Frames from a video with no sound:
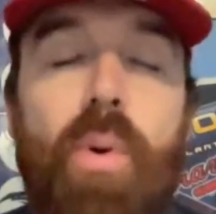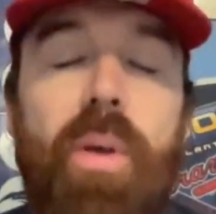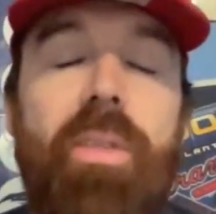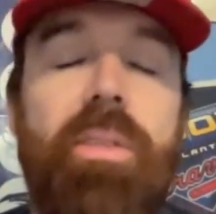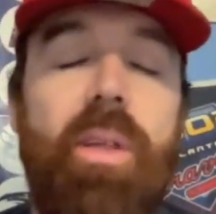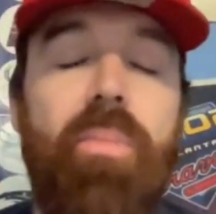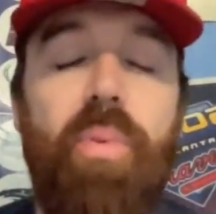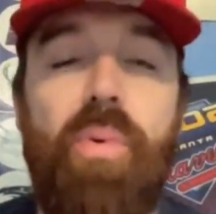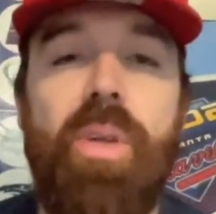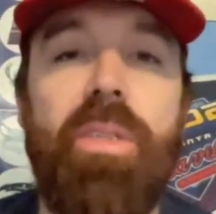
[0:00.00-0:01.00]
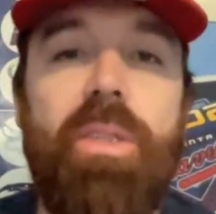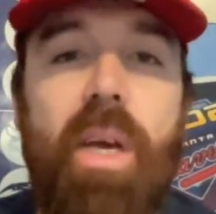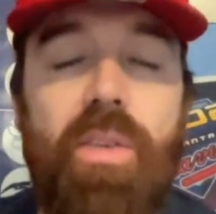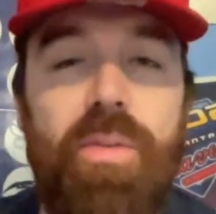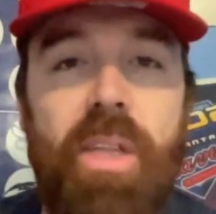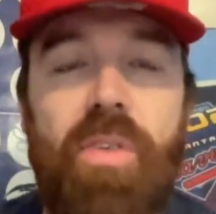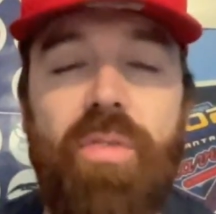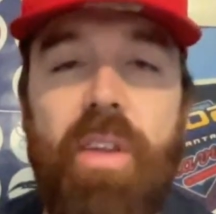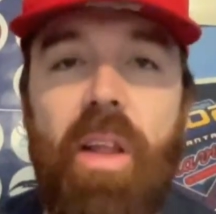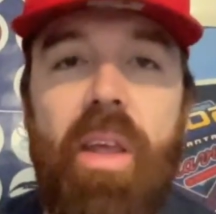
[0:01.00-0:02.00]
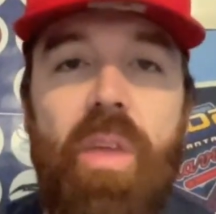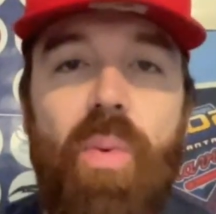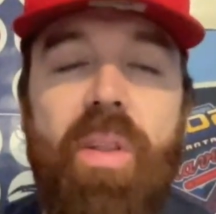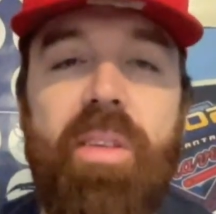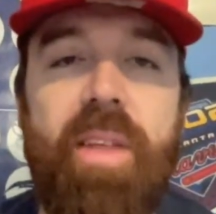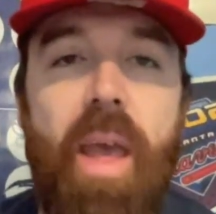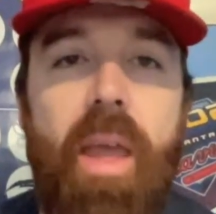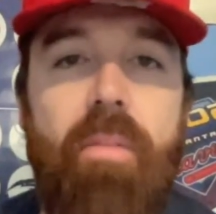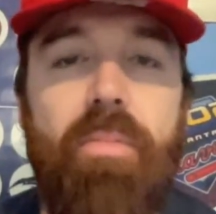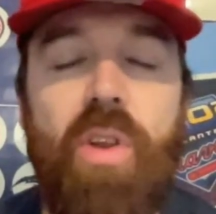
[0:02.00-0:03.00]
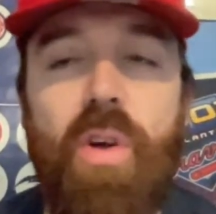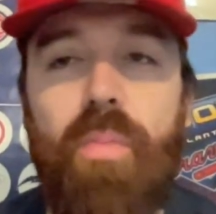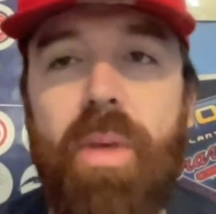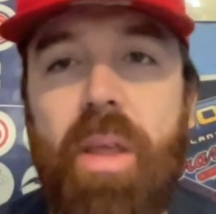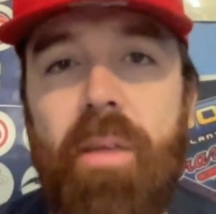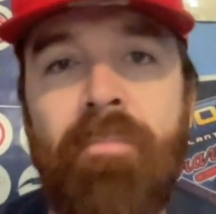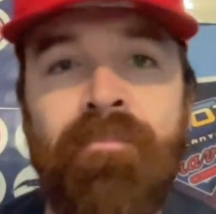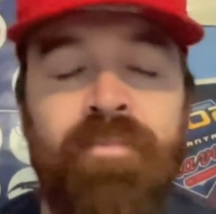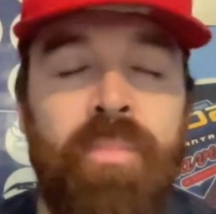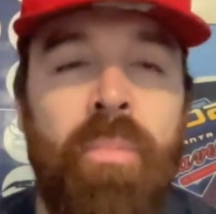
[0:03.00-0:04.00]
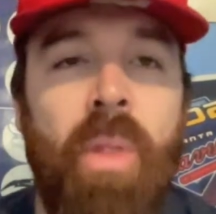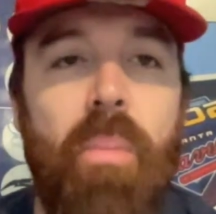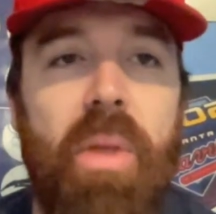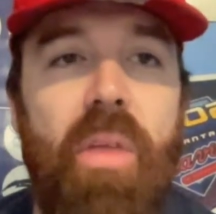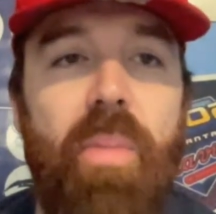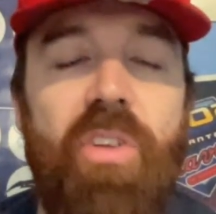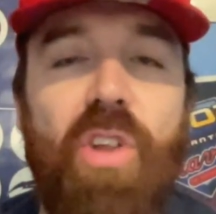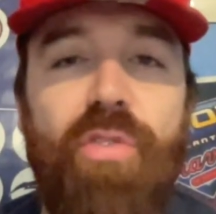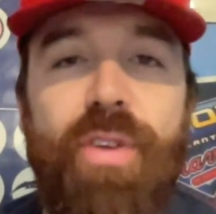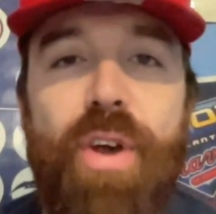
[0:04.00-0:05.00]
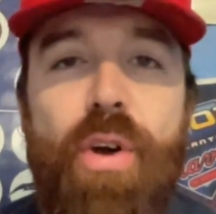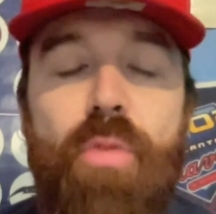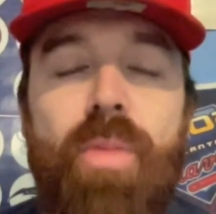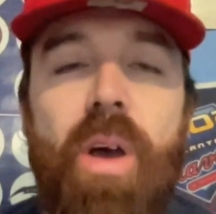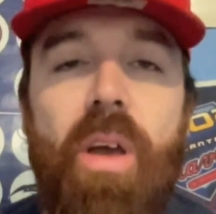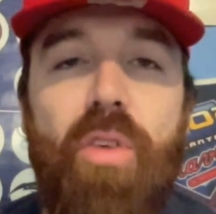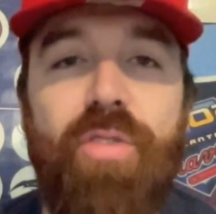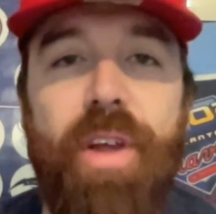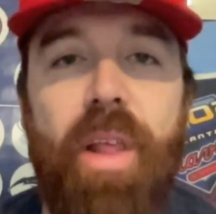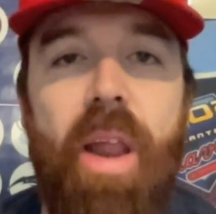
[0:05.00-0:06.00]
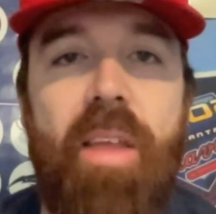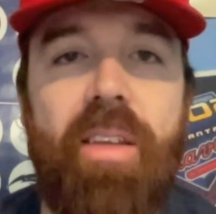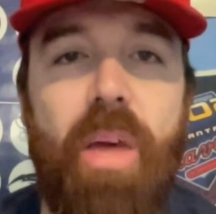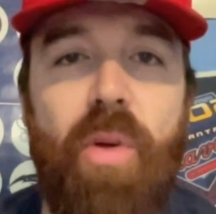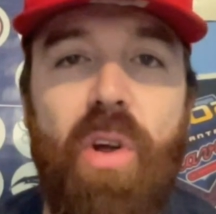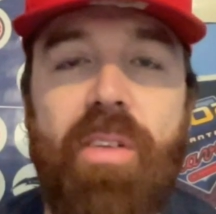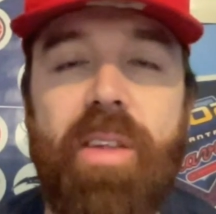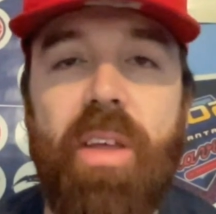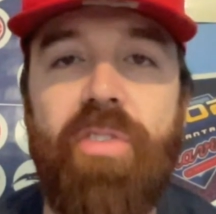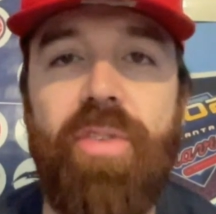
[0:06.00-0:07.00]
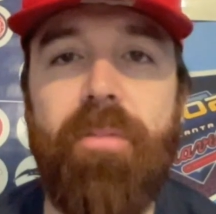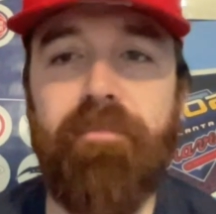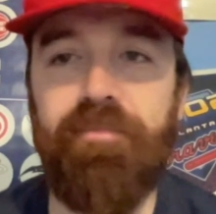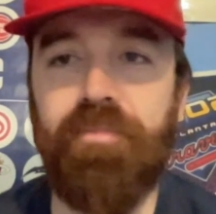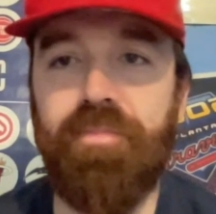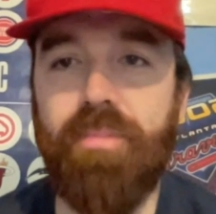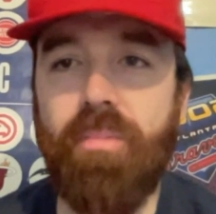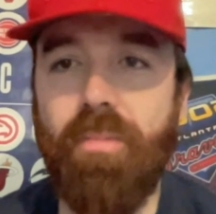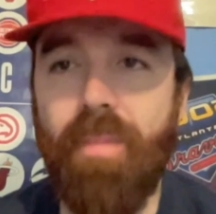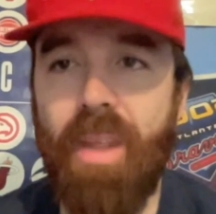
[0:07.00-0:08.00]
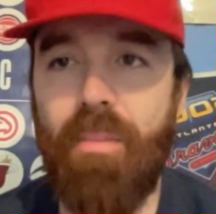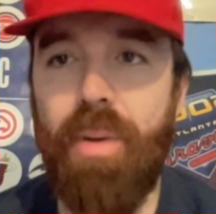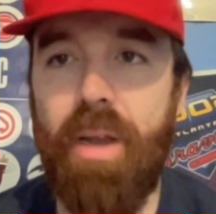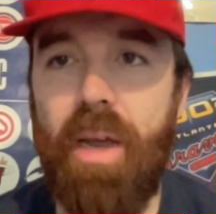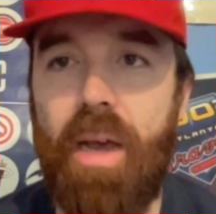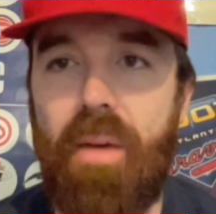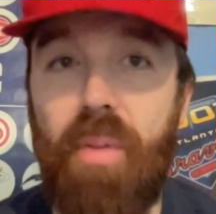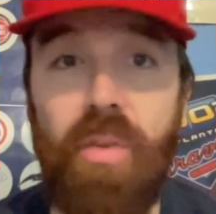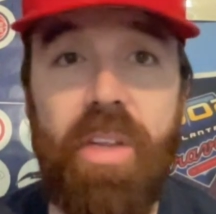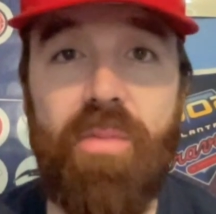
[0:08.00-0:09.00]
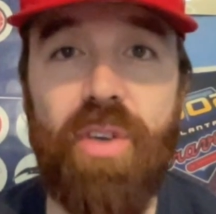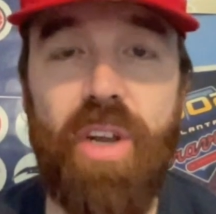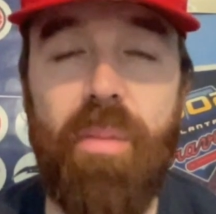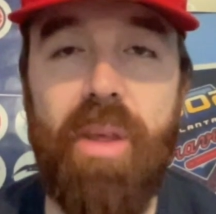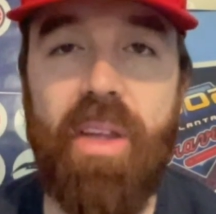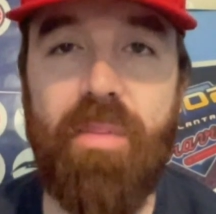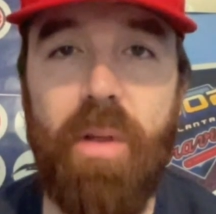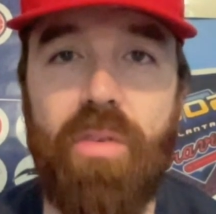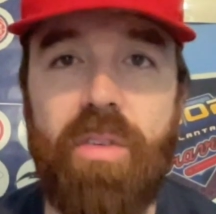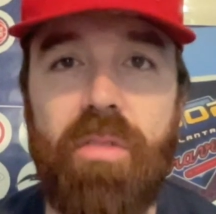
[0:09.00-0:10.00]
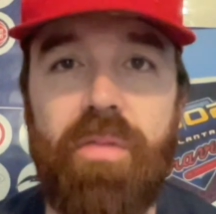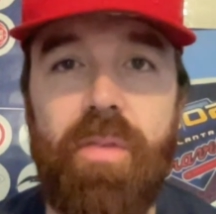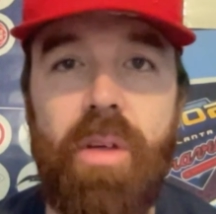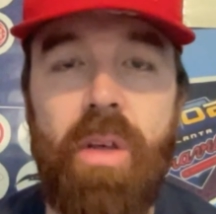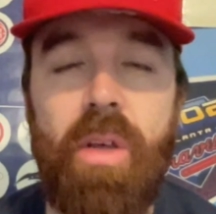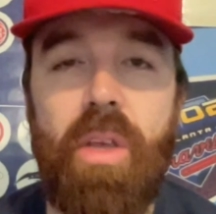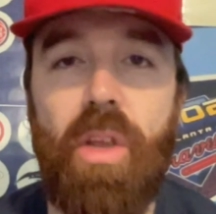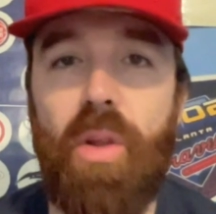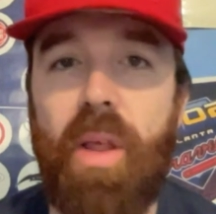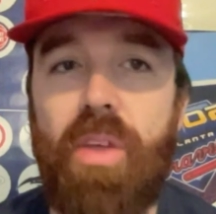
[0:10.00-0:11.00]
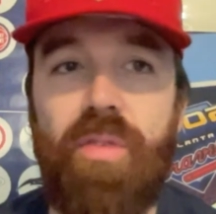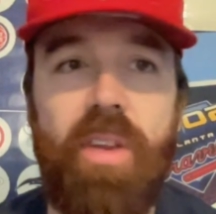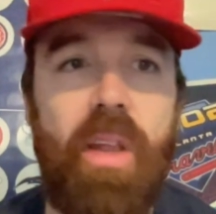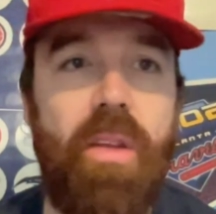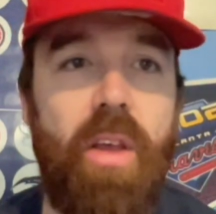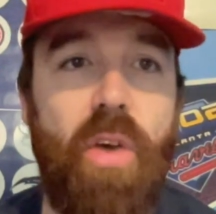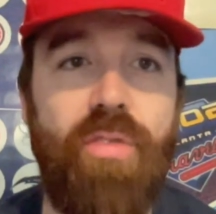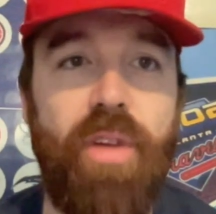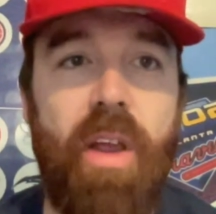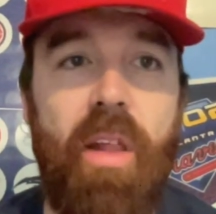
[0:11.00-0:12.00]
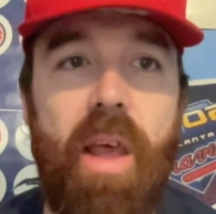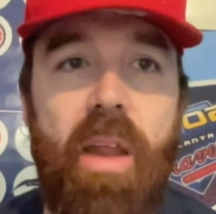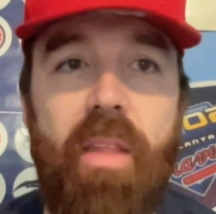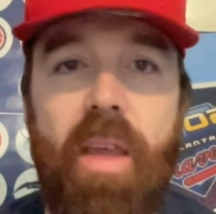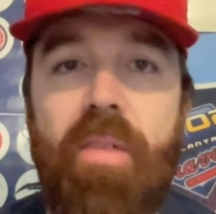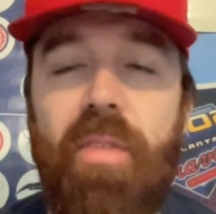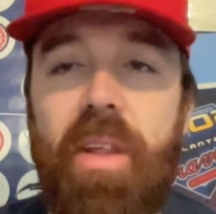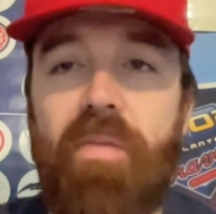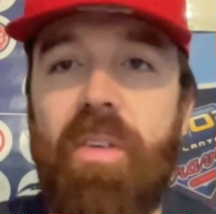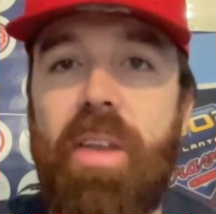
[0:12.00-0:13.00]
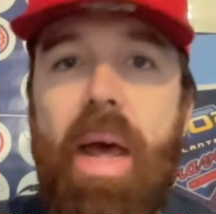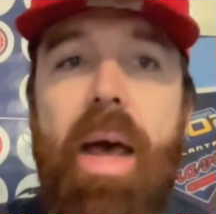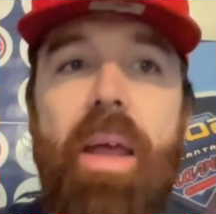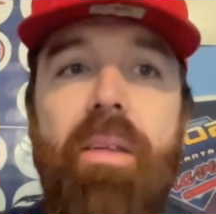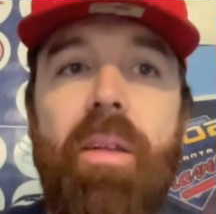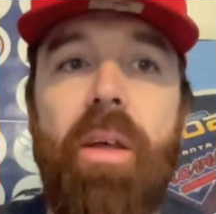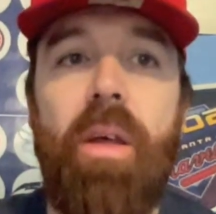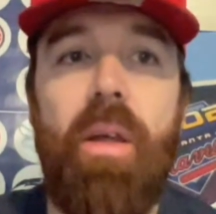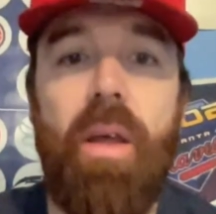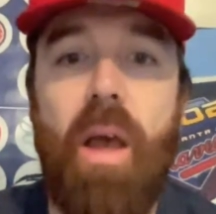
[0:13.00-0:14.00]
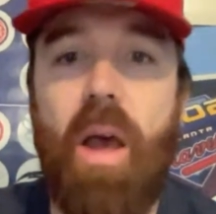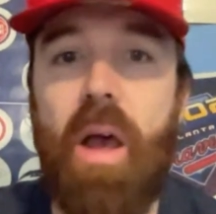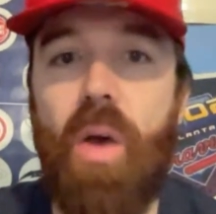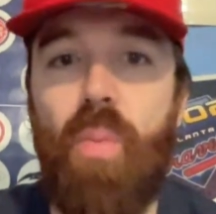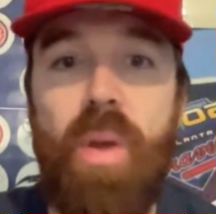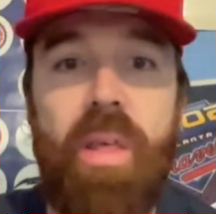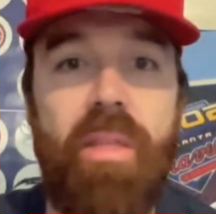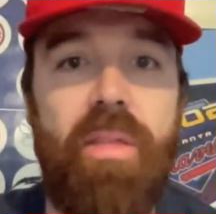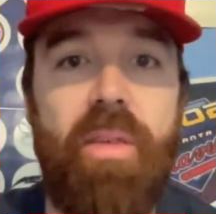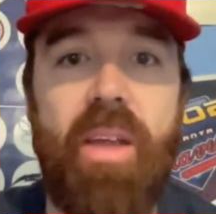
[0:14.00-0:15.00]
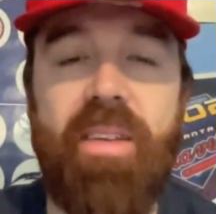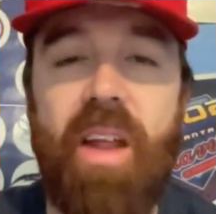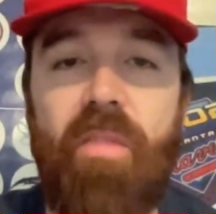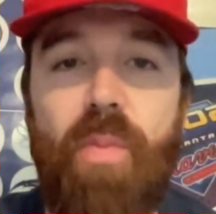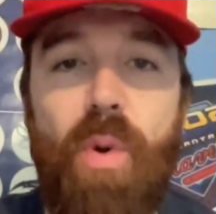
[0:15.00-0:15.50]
points, and points. I do think UCLA can win this game, you know, being being much closer to home. Uh, Coastal Carolina had to come across the country, but uh, both teams are going to be explosive. You know, like you said, Coastal Carolina, they have lived and died uh, with a ton of